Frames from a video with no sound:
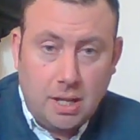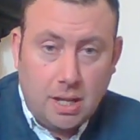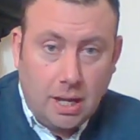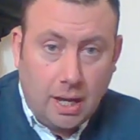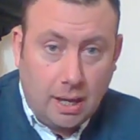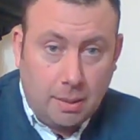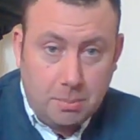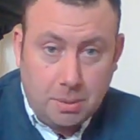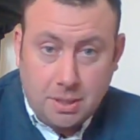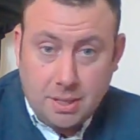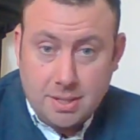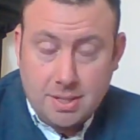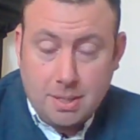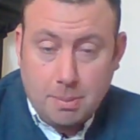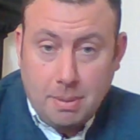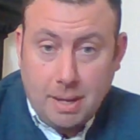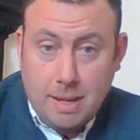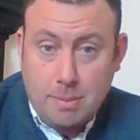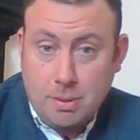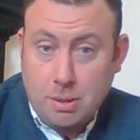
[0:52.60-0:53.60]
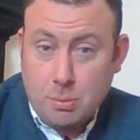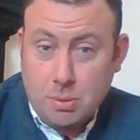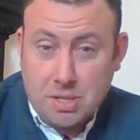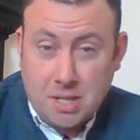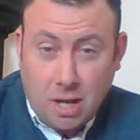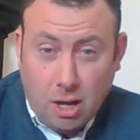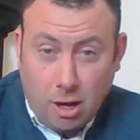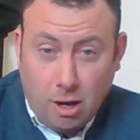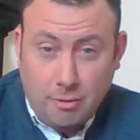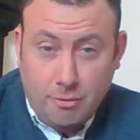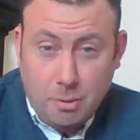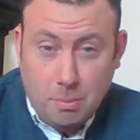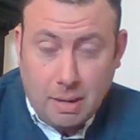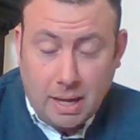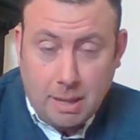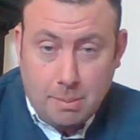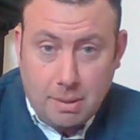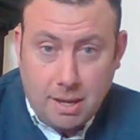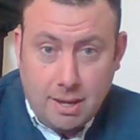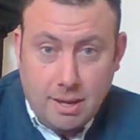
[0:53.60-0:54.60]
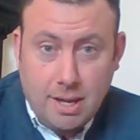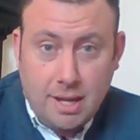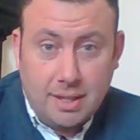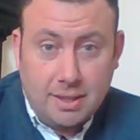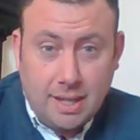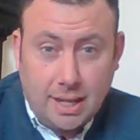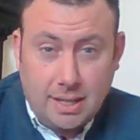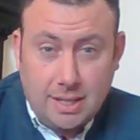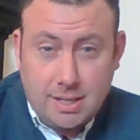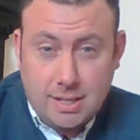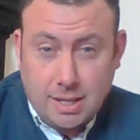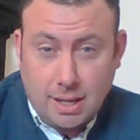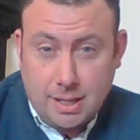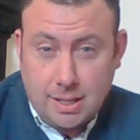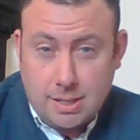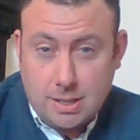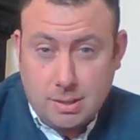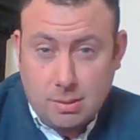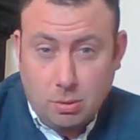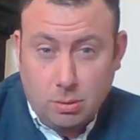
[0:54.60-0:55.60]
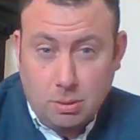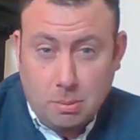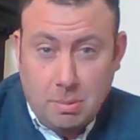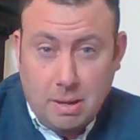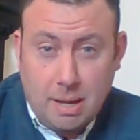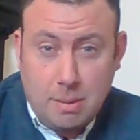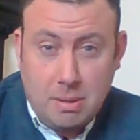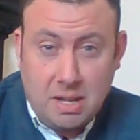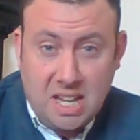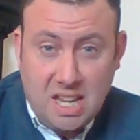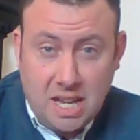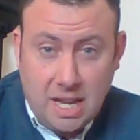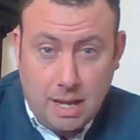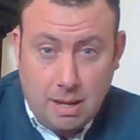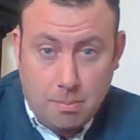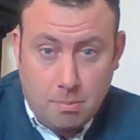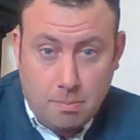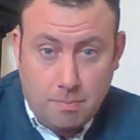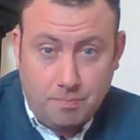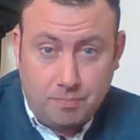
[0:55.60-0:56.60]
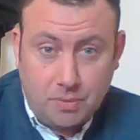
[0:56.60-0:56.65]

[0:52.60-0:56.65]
And because the baby was half a baby, they decided to call the baby Neem,